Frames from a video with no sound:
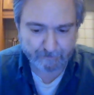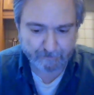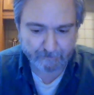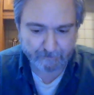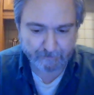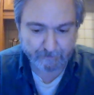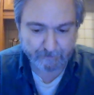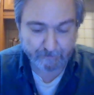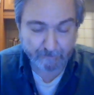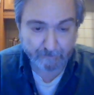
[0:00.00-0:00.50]

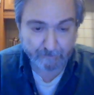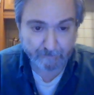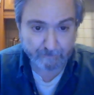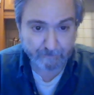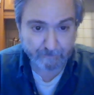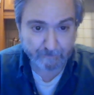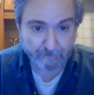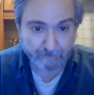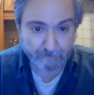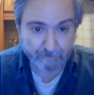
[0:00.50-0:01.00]

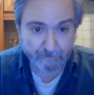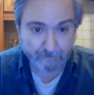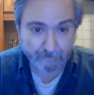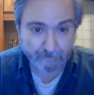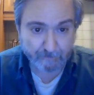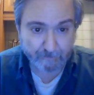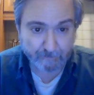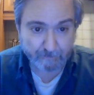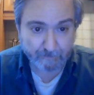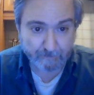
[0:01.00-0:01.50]

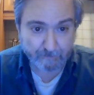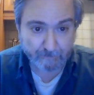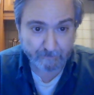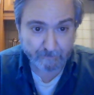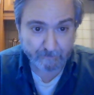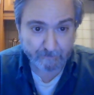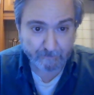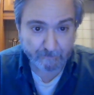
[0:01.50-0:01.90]
(no one is talking)